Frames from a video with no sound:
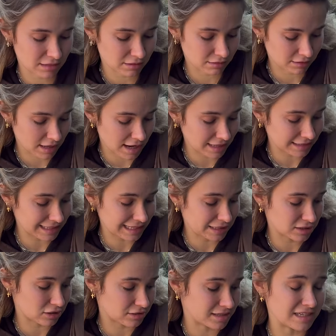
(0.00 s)
their lungs and
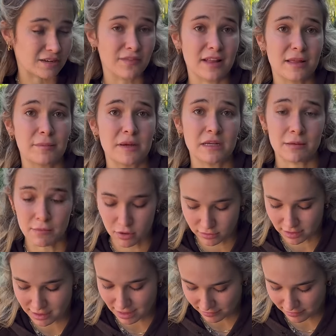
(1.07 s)
starts developing pneumonia. Now,